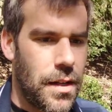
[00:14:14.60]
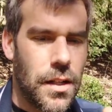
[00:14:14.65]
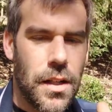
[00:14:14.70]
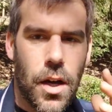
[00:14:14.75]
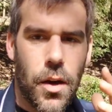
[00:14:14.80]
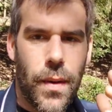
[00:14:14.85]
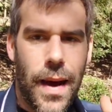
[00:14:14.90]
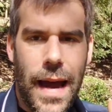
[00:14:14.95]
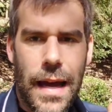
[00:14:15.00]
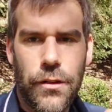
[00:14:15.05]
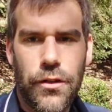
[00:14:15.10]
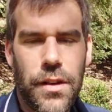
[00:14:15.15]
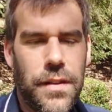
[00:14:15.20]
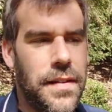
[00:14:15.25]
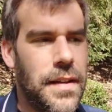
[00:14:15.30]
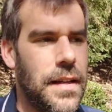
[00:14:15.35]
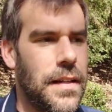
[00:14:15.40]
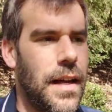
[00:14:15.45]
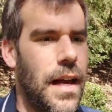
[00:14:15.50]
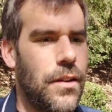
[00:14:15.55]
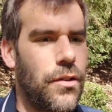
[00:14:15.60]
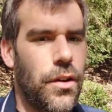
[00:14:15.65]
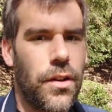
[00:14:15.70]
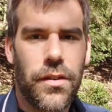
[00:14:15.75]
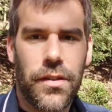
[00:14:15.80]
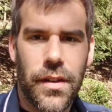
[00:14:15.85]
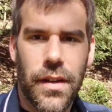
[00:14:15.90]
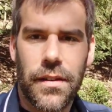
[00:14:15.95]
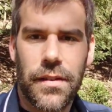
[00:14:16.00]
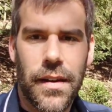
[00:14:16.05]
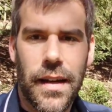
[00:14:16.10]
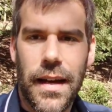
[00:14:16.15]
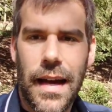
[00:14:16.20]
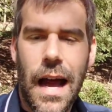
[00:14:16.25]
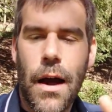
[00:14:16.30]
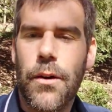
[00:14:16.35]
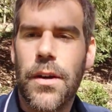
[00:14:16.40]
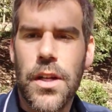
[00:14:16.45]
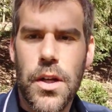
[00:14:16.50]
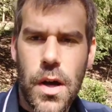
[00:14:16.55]
You know, edgy teenagers, it's
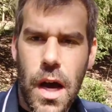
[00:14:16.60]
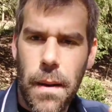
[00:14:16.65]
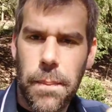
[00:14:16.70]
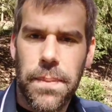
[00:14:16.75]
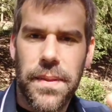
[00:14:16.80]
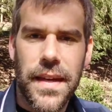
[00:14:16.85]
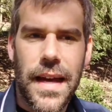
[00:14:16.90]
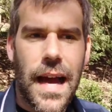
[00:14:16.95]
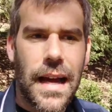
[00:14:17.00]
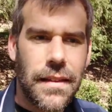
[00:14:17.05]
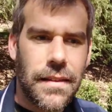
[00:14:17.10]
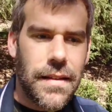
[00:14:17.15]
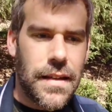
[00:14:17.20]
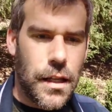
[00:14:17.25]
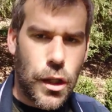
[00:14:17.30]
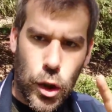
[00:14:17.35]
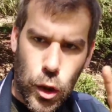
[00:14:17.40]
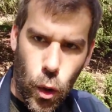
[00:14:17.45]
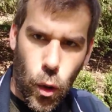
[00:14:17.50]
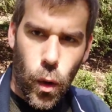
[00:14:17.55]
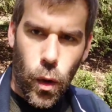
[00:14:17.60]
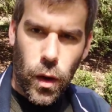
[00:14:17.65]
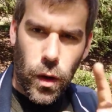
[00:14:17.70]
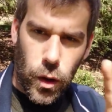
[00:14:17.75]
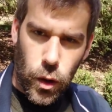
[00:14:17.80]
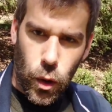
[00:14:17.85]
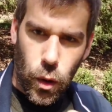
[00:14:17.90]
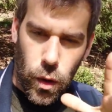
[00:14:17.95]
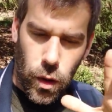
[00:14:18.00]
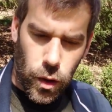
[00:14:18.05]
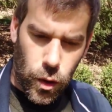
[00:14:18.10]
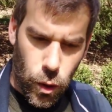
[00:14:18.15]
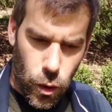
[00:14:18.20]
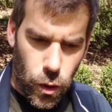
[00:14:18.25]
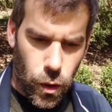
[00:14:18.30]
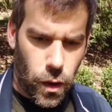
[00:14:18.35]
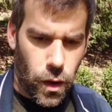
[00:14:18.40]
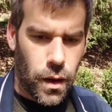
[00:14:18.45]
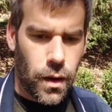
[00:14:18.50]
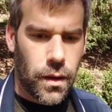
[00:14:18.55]
like, how can you up the ante? Gore, gore,
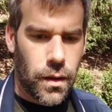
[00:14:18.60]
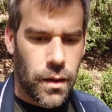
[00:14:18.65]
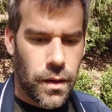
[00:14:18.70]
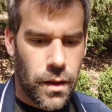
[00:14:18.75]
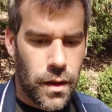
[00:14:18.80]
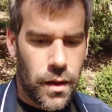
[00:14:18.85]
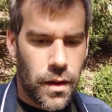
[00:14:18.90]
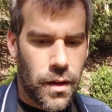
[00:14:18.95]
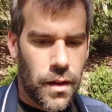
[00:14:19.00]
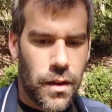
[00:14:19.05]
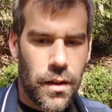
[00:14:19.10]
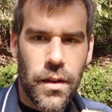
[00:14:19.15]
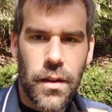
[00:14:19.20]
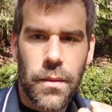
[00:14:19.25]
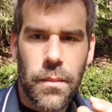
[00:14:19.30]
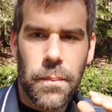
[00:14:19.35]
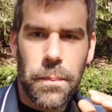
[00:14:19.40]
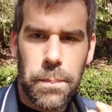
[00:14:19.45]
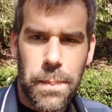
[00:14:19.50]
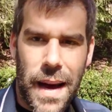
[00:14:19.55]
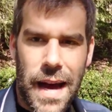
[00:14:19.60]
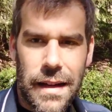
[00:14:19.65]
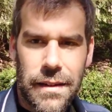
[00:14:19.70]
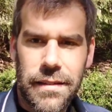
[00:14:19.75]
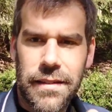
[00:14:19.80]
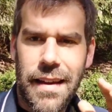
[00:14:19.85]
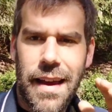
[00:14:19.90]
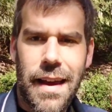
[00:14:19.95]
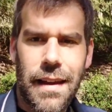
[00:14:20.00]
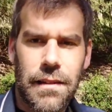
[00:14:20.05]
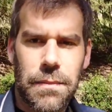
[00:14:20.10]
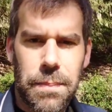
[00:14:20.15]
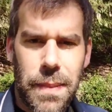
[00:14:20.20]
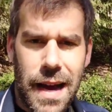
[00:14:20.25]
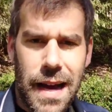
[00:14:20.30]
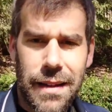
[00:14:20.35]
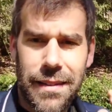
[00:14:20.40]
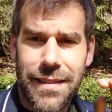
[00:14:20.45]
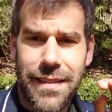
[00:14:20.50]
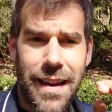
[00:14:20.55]
gore. Bad sex,
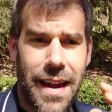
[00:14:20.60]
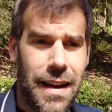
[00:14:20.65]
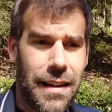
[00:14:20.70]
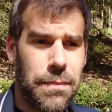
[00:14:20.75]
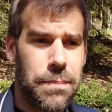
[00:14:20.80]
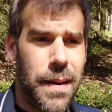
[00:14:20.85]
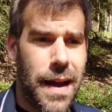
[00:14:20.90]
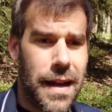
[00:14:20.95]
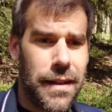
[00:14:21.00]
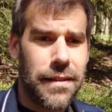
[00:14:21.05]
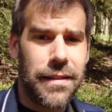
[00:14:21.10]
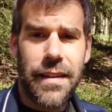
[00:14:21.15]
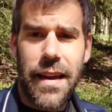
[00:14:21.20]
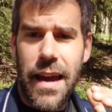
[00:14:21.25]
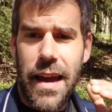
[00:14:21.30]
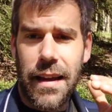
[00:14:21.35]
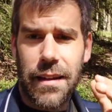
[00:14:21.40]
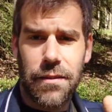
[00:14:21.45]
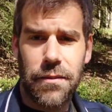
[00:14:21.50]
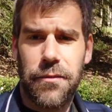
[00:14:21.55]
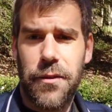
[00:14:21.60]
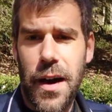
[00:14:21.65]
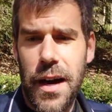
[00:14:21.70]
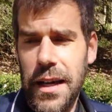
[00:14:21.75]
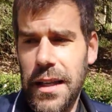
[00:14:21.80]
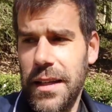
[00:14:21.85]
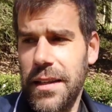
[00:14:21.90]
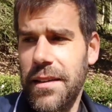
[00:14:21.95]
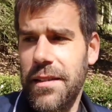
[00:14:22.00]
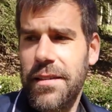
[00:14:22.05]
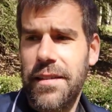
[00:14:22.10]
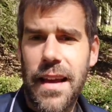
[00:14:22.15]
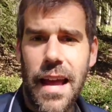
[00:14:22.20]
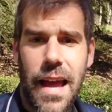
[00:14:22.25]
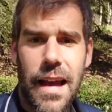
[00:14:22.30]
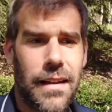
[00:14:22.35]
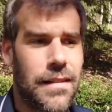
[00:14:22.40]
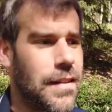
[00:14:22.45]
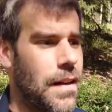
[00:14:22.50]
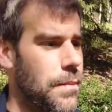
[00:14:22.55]
bad sex, bad sex. Violent
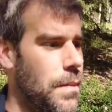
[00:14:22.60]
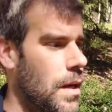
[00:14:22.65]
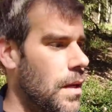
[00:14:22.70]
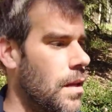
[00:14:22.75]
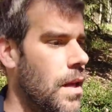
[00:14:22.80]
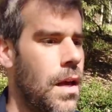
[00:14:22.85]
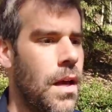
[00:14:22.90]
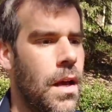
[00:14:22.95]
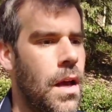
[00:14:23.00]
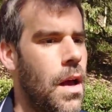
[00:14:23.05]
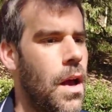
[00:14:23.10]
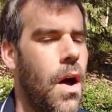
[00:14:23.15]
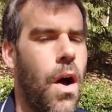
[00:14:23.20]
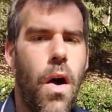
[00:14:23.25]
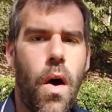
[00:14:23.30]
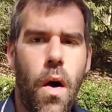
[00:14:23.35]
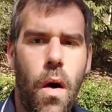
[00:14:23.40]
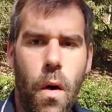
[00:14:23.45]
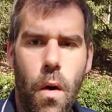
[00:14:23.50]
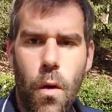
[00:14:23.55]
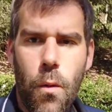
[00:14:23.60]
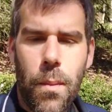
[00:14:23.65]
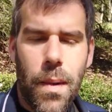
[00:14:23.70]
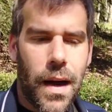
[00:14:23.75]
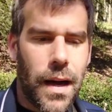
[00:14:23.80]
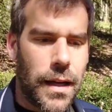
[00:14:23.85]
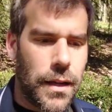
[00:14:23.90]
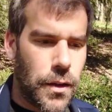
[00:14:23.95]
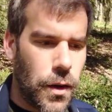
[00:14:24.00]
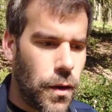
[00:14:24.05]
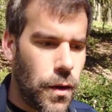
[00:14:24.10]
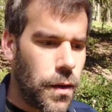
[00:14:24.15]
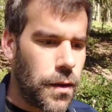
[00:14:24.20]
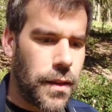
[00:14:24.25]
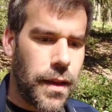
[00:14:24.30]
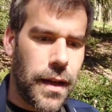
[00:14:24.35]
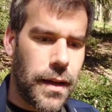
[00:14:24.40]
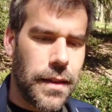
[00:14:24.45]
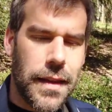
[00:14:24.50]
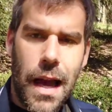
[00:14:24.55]
sex. I mean, oh my
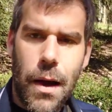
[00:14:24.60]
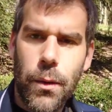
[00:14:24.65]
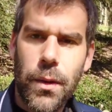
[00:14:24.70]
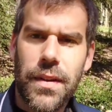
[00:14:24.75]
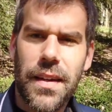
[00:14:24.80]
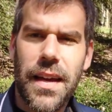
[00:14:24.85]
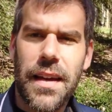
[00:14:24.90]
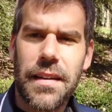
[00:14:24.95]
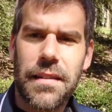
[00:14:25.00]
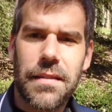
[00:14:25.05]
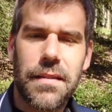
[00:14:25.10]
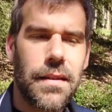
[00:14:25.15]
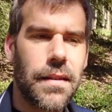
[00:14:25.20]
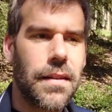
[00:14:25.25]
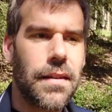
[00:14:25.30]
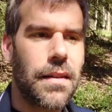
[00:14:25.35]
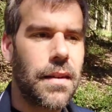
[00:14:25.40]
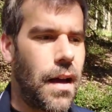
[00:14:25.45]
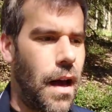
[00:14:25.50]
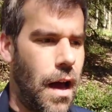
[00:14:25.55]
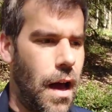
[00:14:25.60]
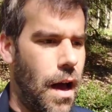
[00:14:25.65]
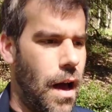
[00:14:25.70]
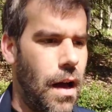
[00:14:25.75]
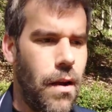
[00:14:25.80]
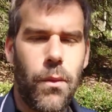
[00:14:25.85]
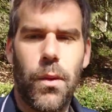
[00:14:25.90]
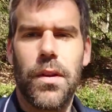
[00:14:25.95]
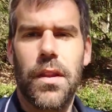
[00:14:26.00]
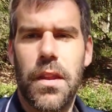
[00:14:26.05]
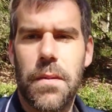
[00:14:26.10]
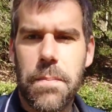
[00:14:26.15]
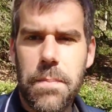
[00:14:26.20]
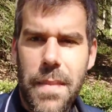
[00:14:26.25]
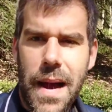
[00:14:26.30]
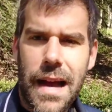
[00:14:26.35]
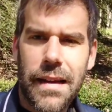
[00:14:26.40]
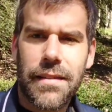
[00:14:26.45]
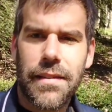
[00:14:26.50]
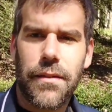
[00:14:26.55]
God. Like, nowadays, one of the
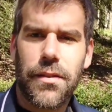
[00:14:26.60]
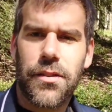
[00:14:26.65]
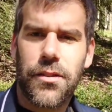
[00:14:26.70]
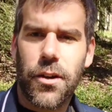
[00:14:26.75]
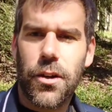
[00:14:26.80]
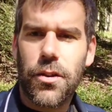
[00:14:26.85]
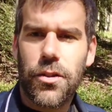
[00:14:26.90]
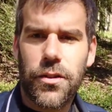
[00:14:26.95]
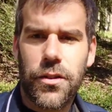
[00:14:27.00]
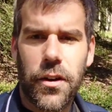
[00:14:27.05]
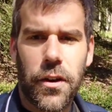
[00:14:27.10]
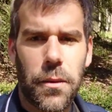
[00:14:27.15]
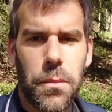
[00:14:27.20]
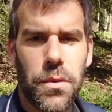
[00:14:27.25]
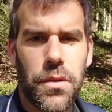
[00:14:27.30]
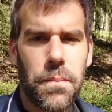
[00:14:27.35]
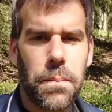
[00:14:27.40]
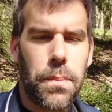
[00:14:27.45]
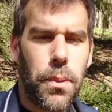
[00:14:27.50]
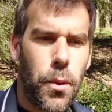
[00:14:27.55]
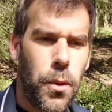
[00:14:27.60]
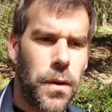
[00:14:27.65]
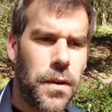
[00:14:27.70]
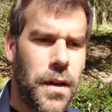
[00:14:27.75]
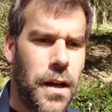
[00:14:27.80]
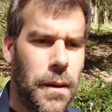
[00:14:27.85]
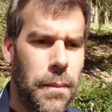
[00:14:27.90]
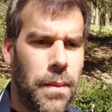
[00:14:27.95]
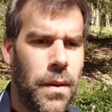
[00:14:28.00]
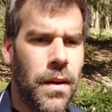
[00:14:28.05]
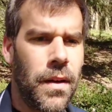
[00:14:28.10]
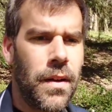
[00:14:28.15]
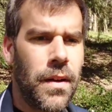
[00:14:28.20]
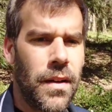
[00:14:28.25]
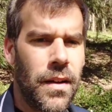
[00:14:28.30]
massive search terms on Pornhub